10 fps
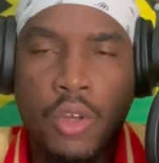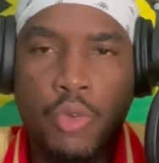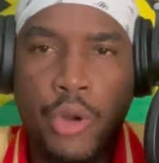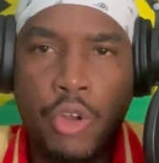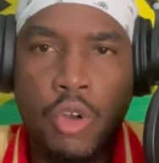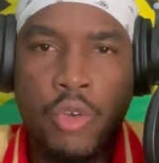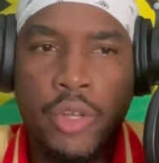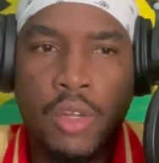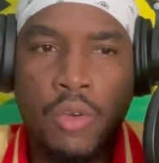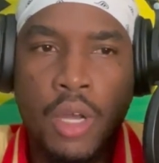were going
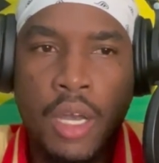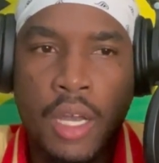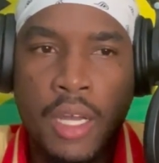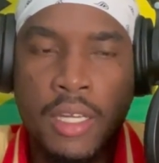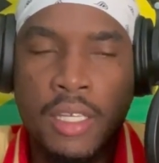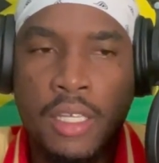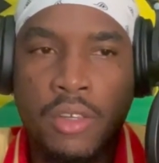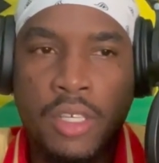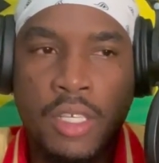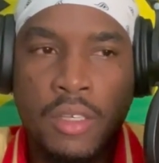on,
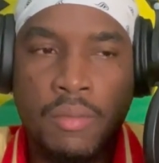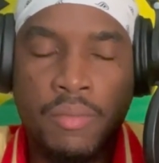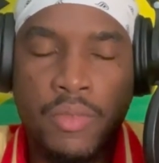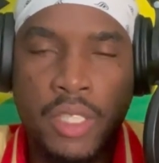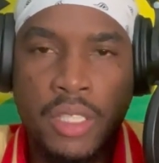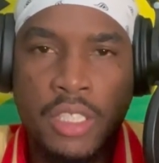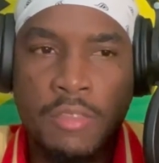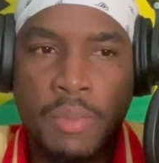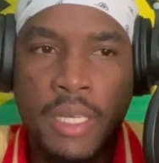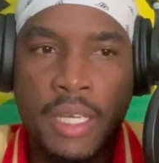in
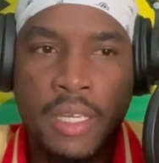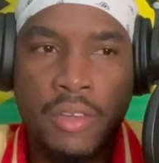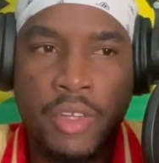Spain,